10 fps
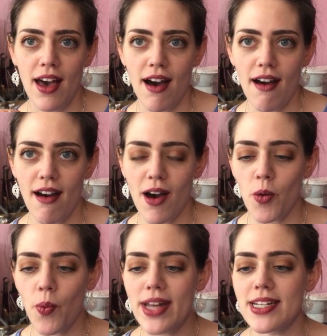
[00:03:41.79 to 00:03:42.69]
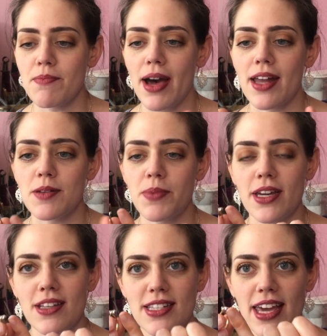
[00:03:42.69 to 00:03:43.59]
her wedding band,
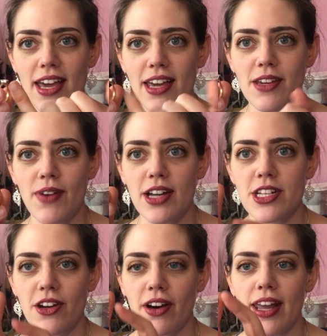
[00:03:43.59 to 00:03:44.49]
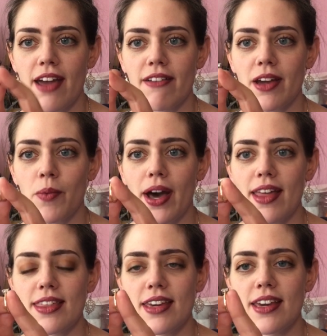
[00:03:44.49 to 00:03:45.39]
because here you've actually got an area
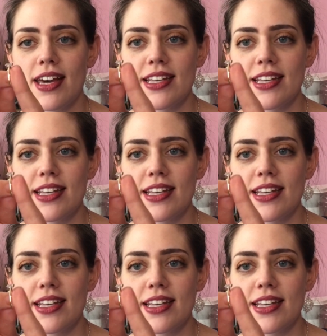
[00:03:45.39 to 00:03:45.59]
where the